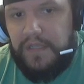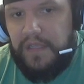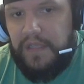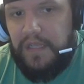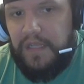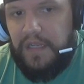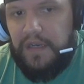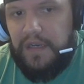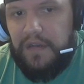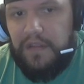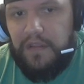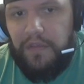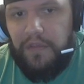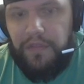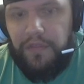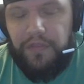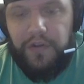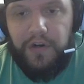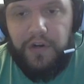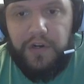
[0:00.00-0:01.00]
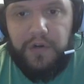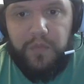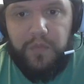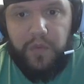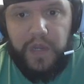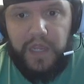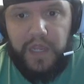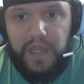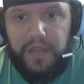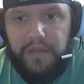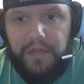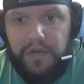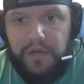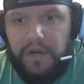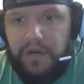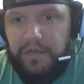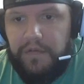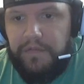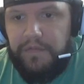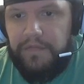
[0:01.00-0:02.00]
and then the third way
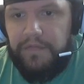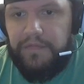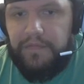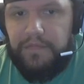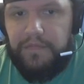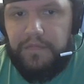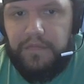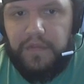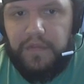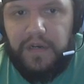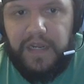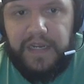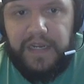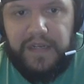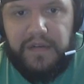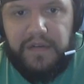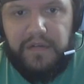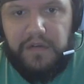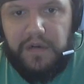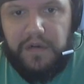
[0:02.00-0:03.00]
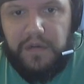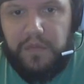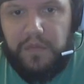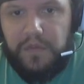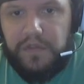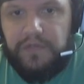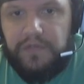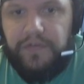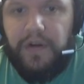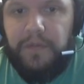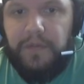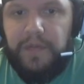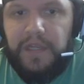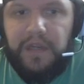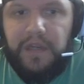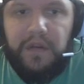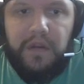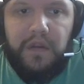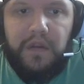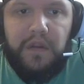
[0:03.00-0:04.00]
of that I was
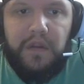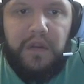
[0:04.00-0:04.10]
farming